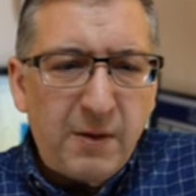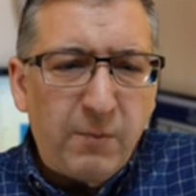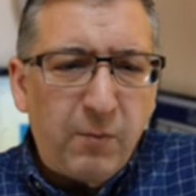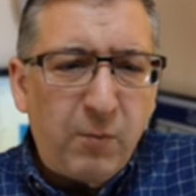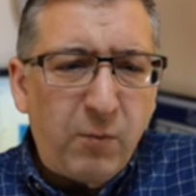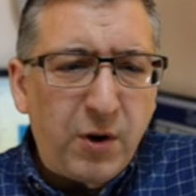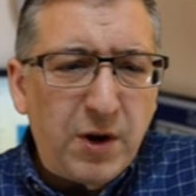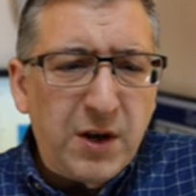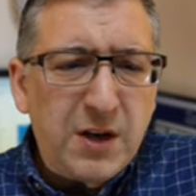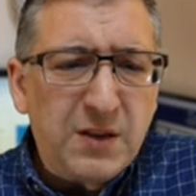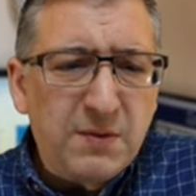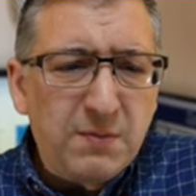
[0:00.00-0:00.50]

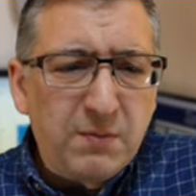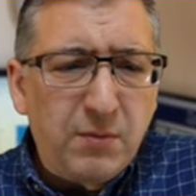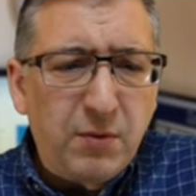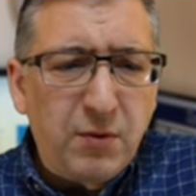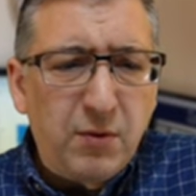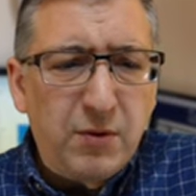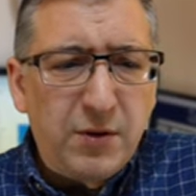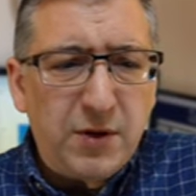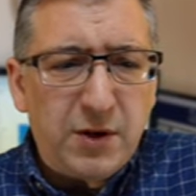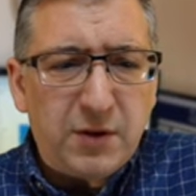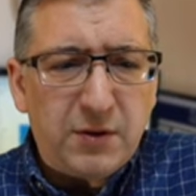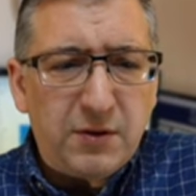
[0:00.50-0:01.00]
What is
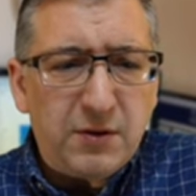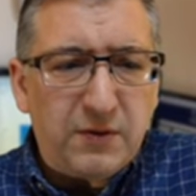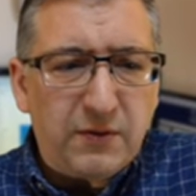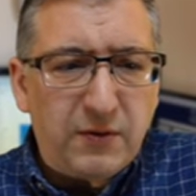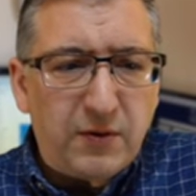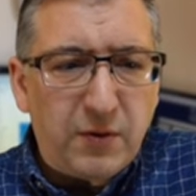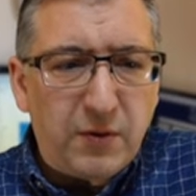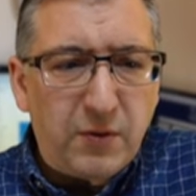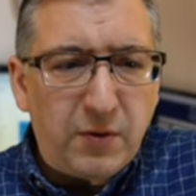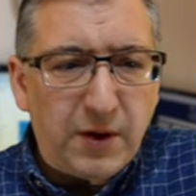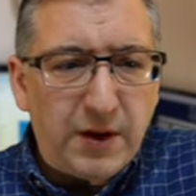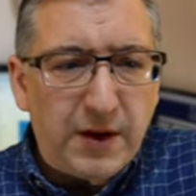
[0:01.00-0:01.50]
more
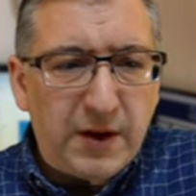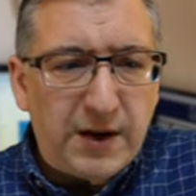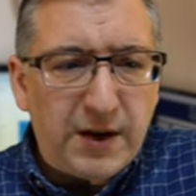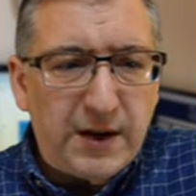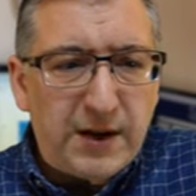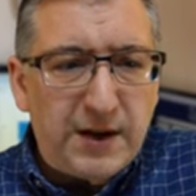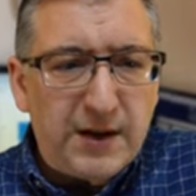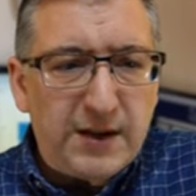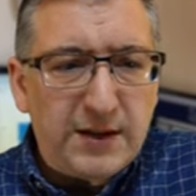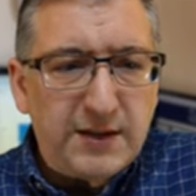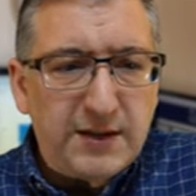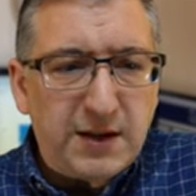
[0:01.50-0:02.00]
useful
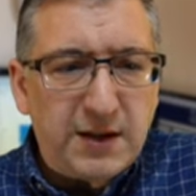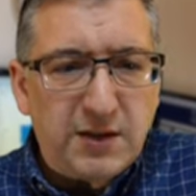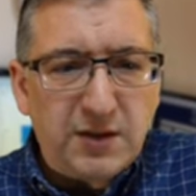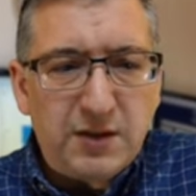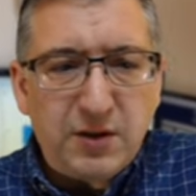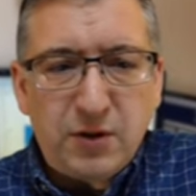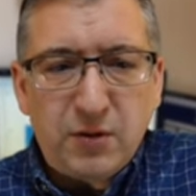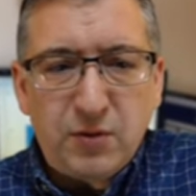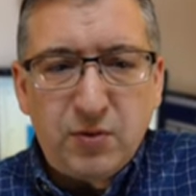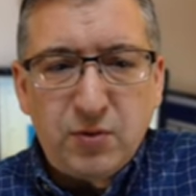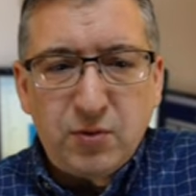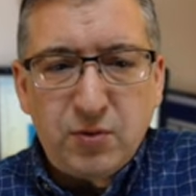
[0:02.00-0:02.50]
is a
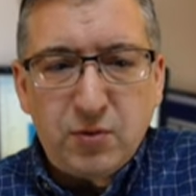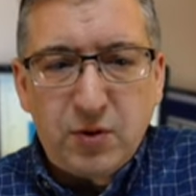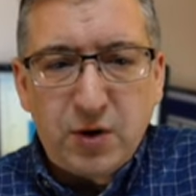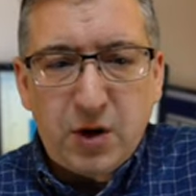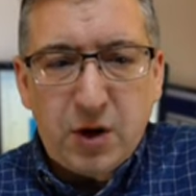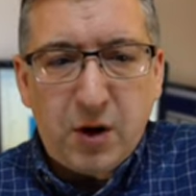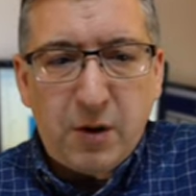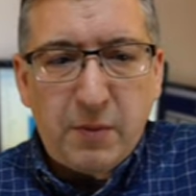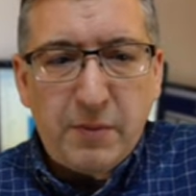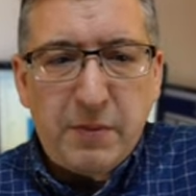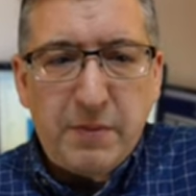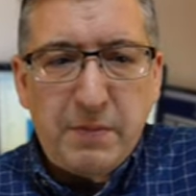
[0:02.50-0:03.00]
total
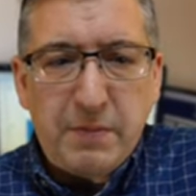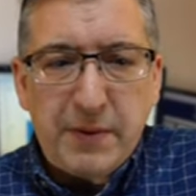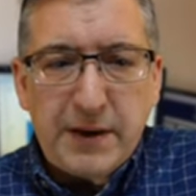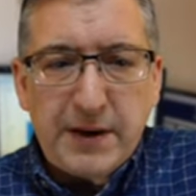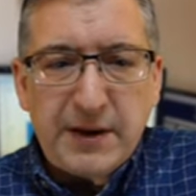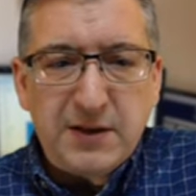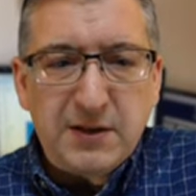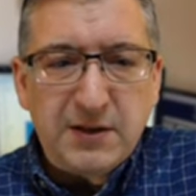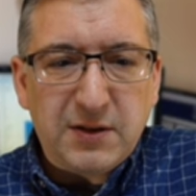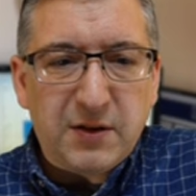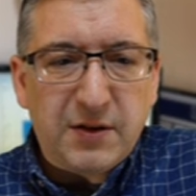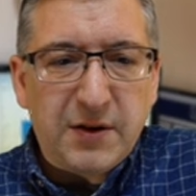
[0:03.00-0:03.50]
COP
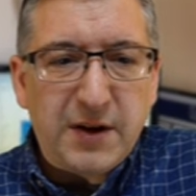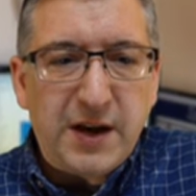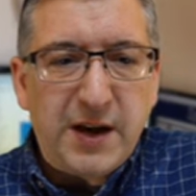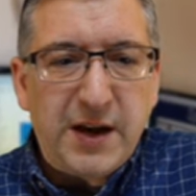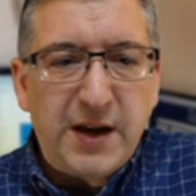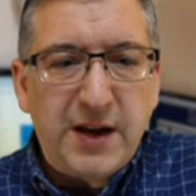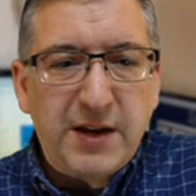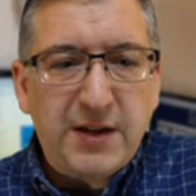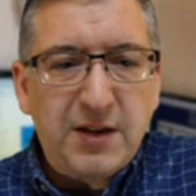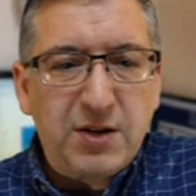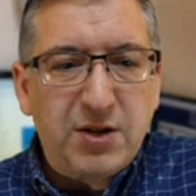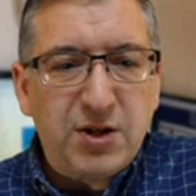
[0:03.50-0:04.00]
based on
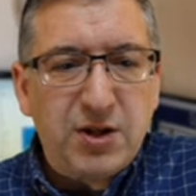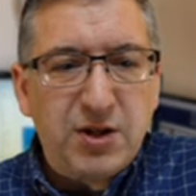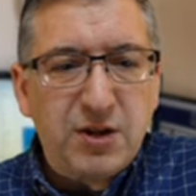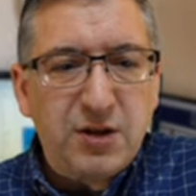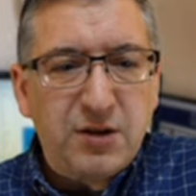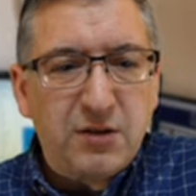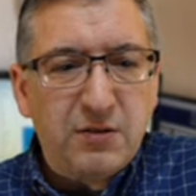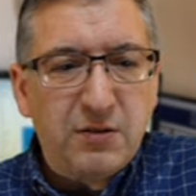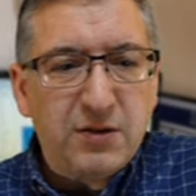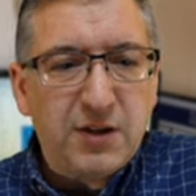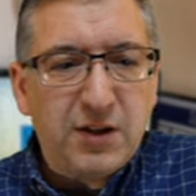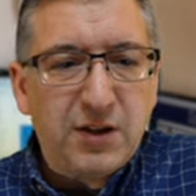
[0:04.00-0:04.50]
energy
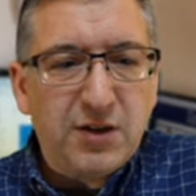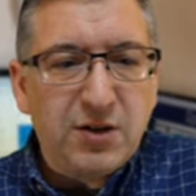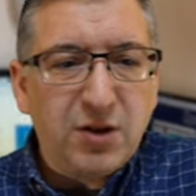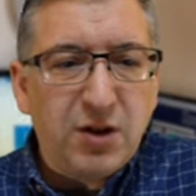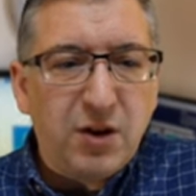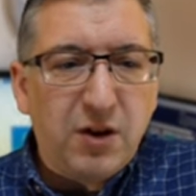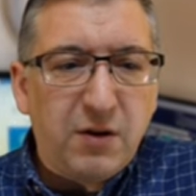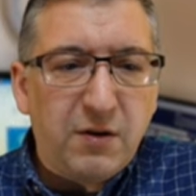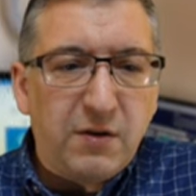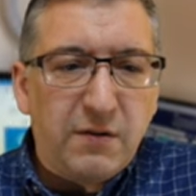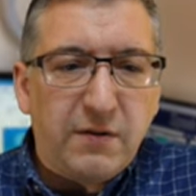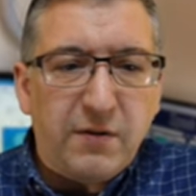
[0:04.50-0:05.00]
usage
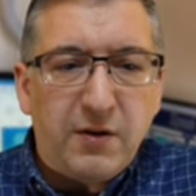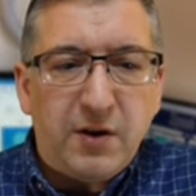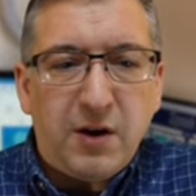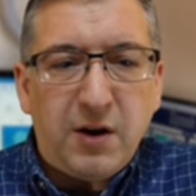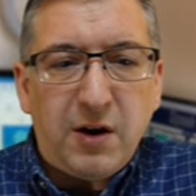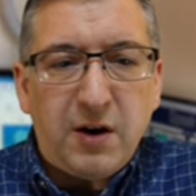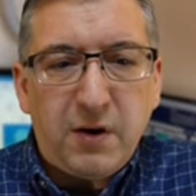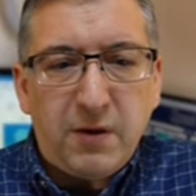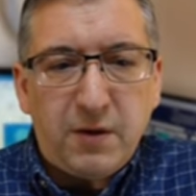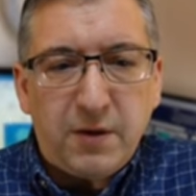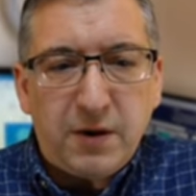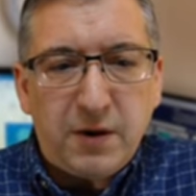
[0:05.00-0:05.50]
over a
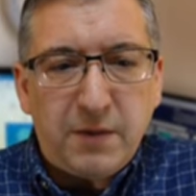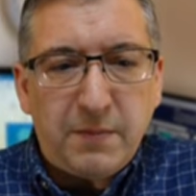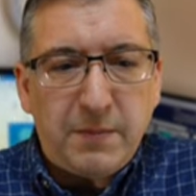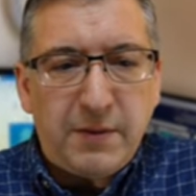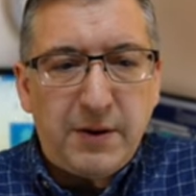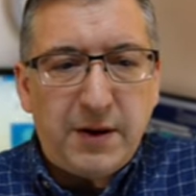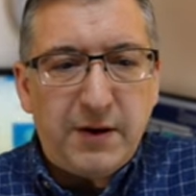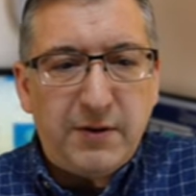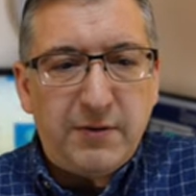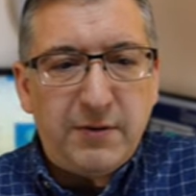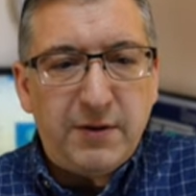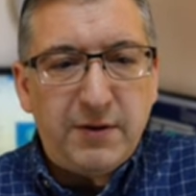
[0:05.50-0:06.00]
longer
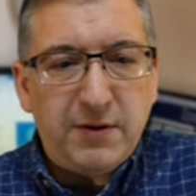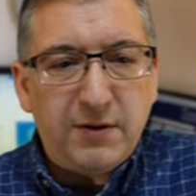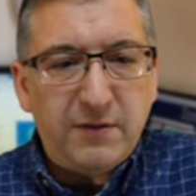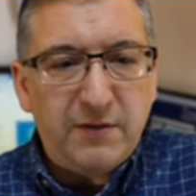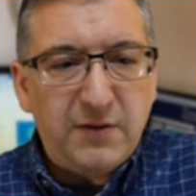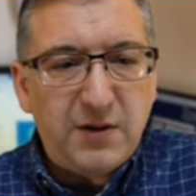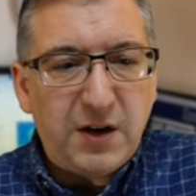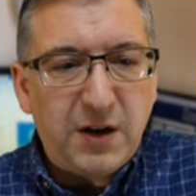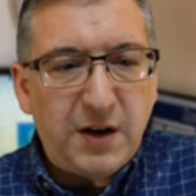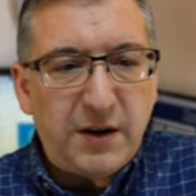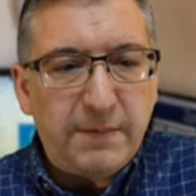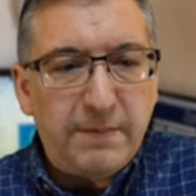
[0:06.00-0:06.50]
period of
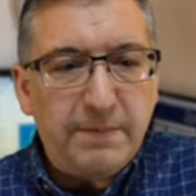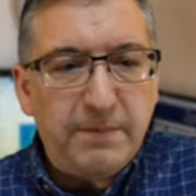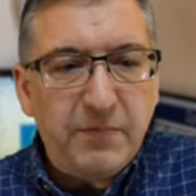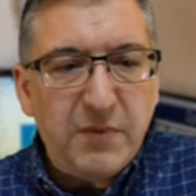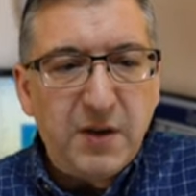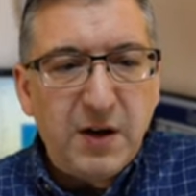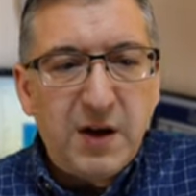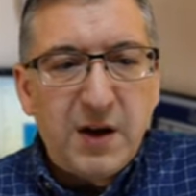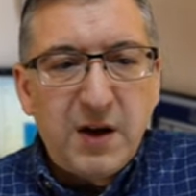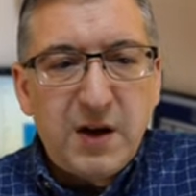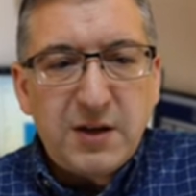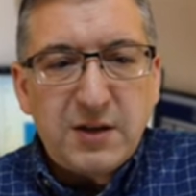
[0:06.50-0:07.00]
time.
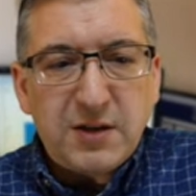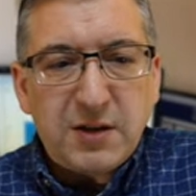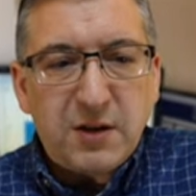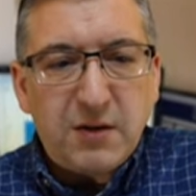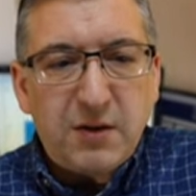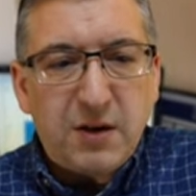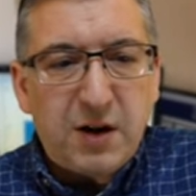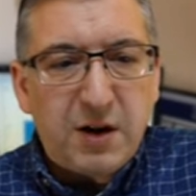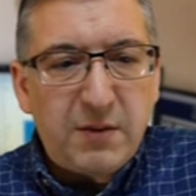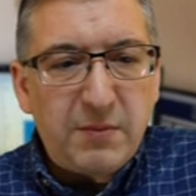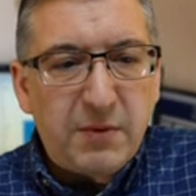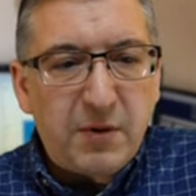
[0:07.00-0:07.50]
So
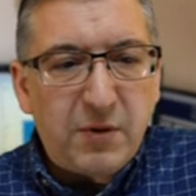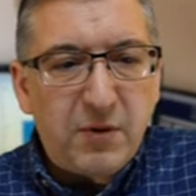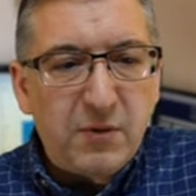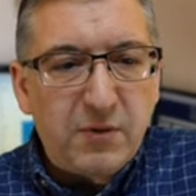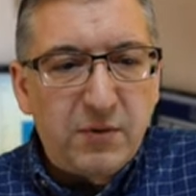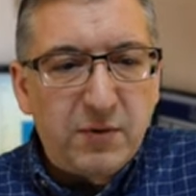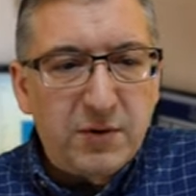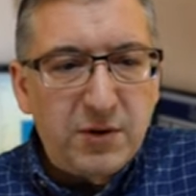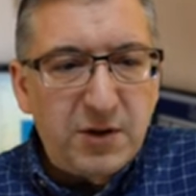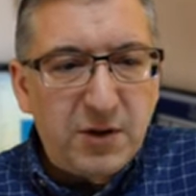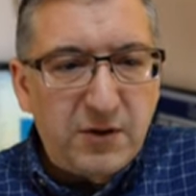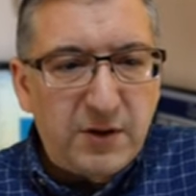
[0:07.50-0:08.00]
I'm
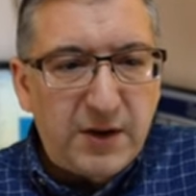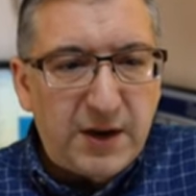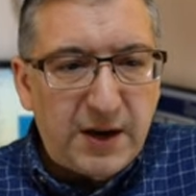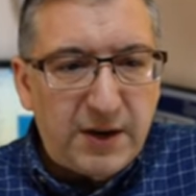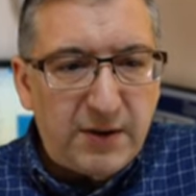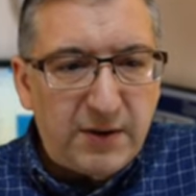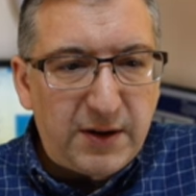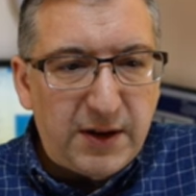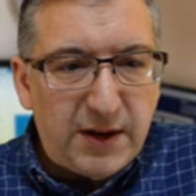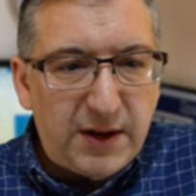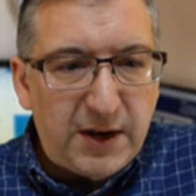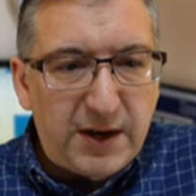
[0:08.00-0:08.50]
also
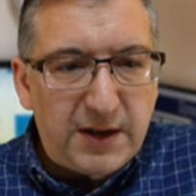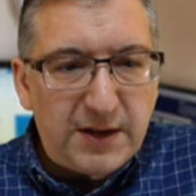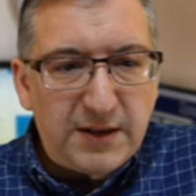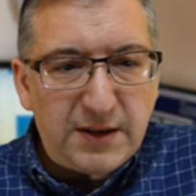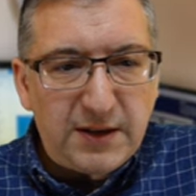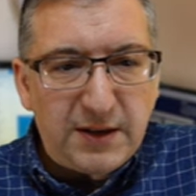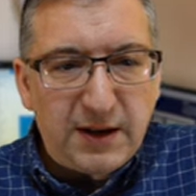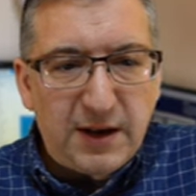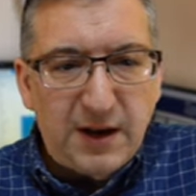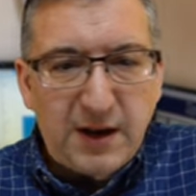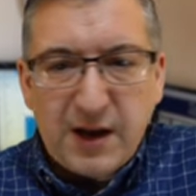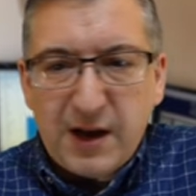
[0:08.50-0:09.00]

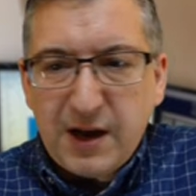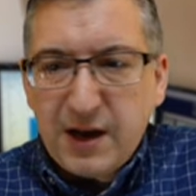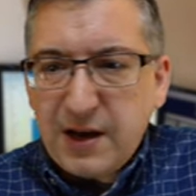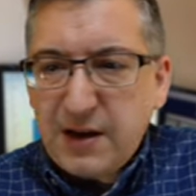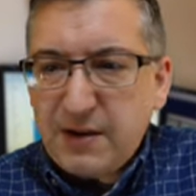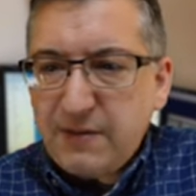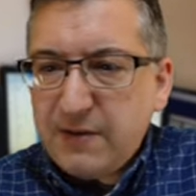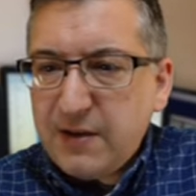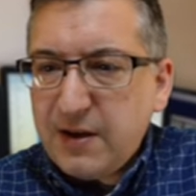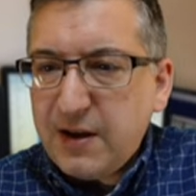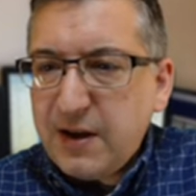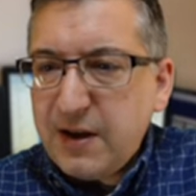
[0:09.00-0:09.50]
calculating
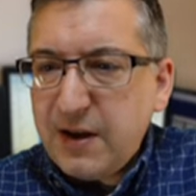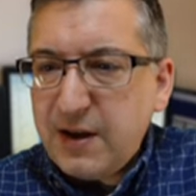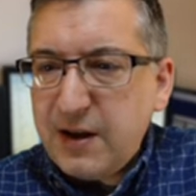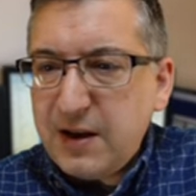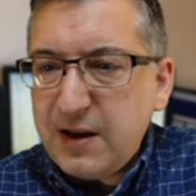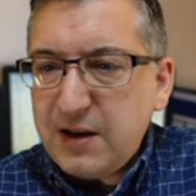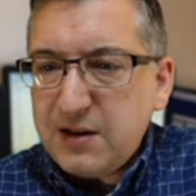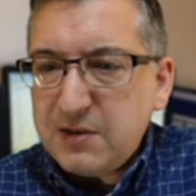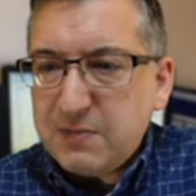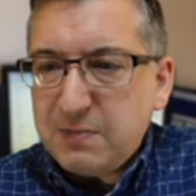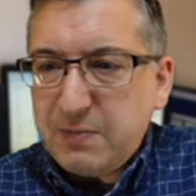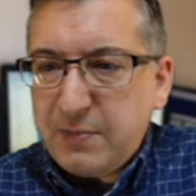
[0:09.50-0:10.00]
live
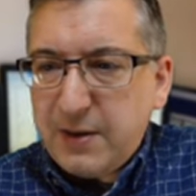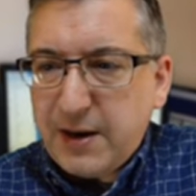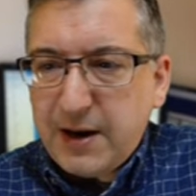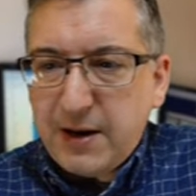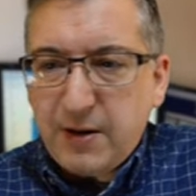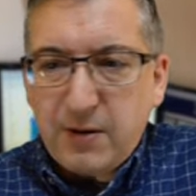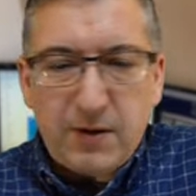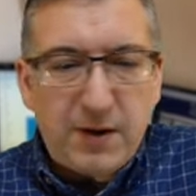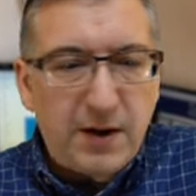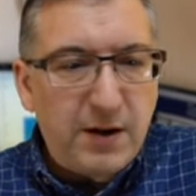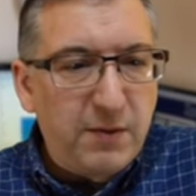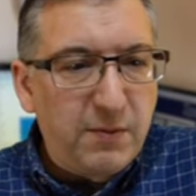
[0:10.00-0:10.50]
heat
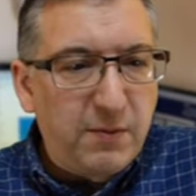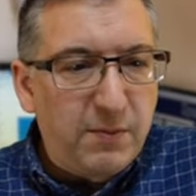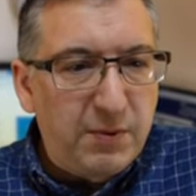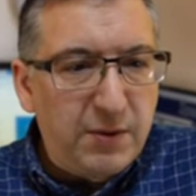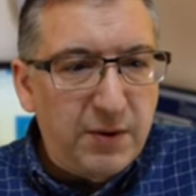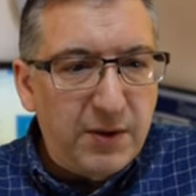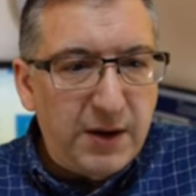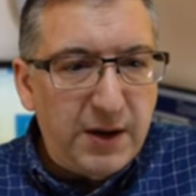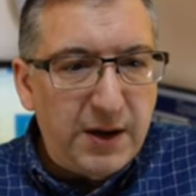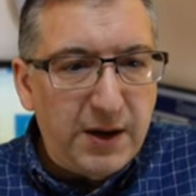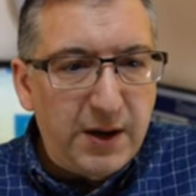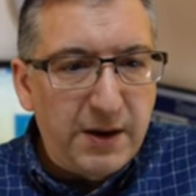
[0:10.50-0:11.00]
power
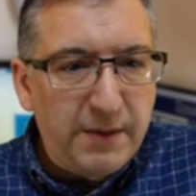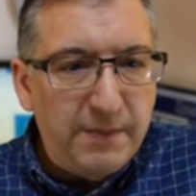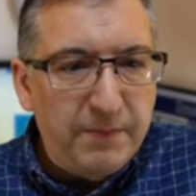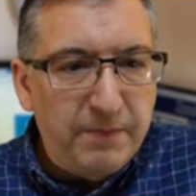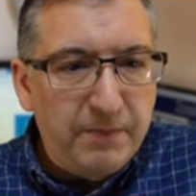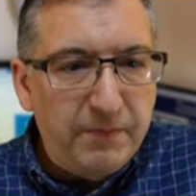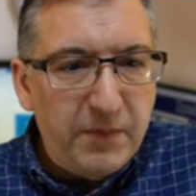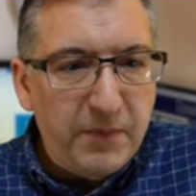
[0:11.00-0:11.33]
output here,